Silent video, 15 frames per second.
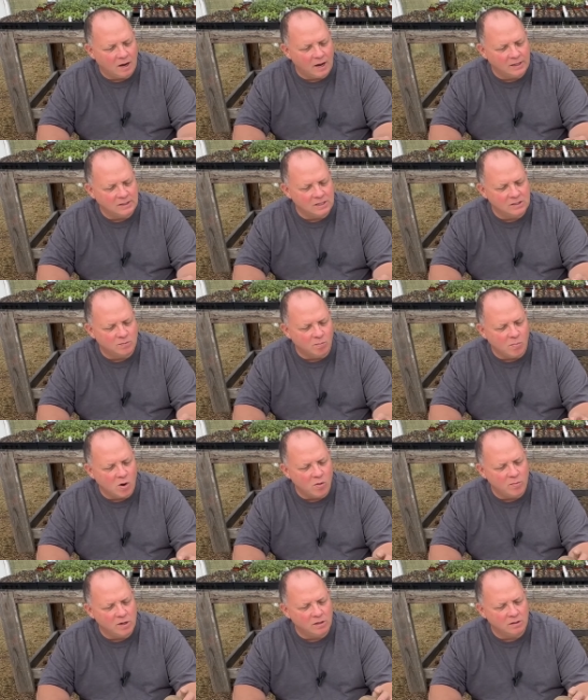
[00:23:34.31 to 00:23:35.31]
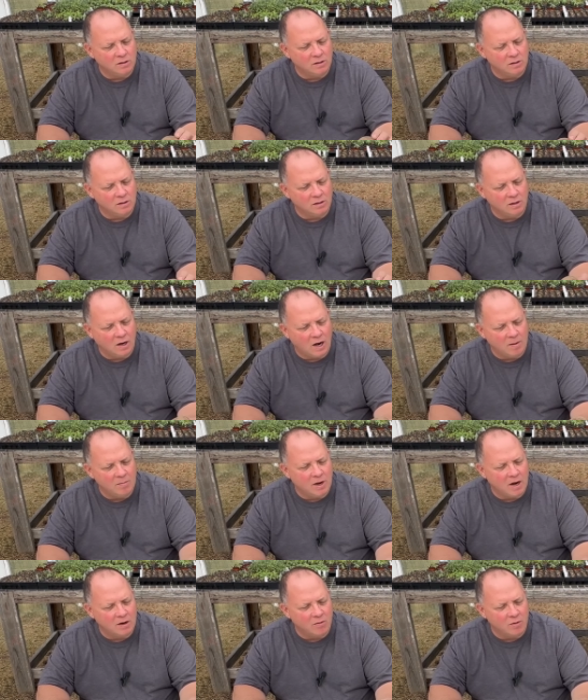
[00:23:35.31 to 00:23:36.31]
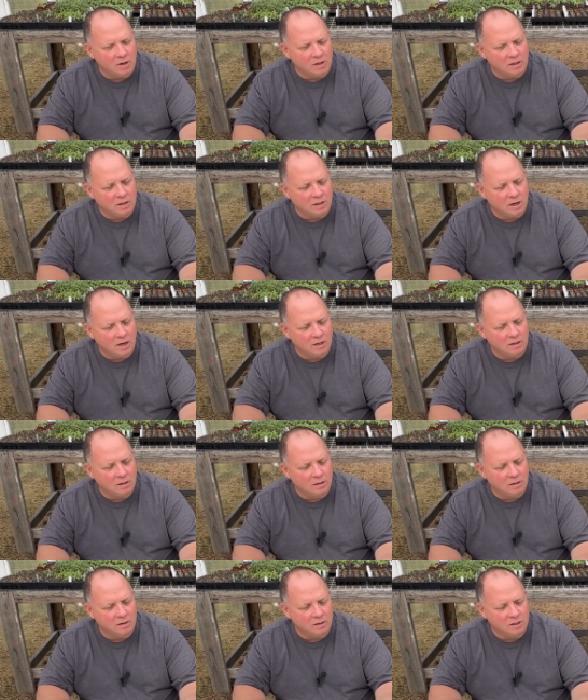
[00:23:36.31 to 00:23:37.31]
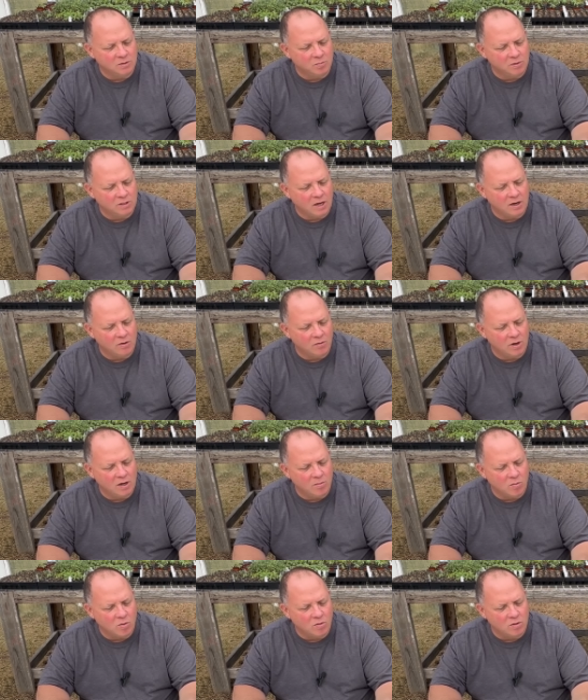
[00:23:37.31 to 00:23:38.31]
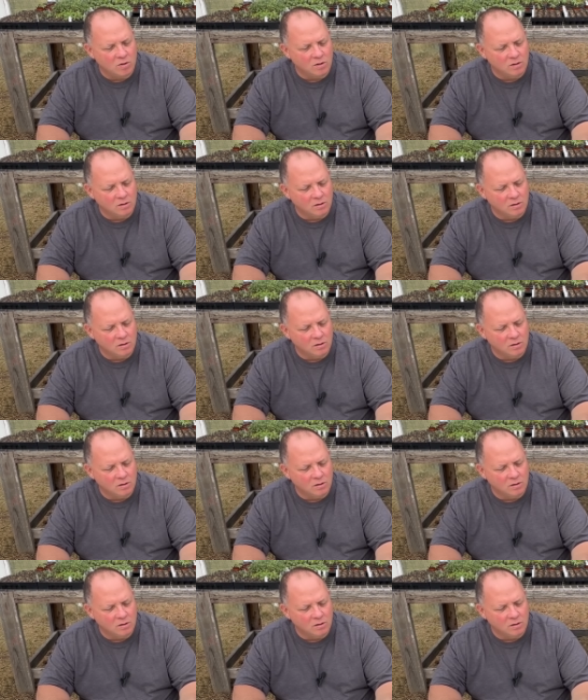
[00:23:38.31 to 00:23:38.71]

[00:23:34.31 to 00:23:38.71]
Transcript: At this moment, I'm not going to cut this potato anymore.